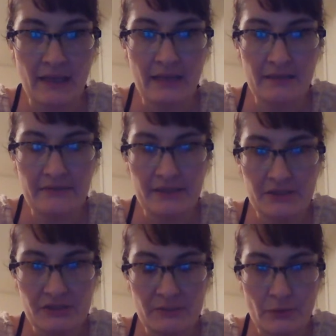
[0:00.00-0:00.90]

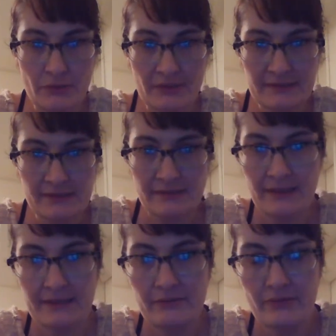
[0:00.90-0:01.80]
elevation and progress and
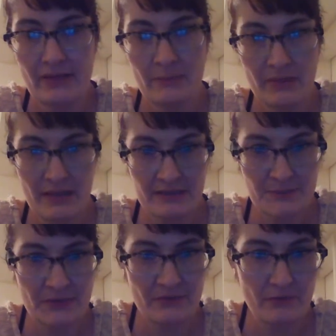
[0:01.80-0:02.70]
light for that plant
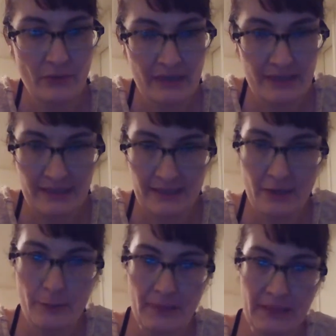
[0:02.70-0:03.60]
spirit for it
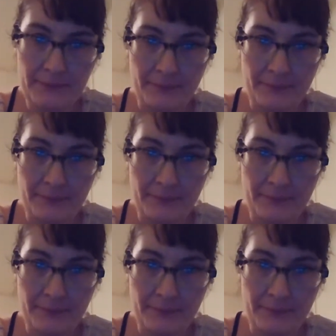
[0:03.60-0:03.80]
helping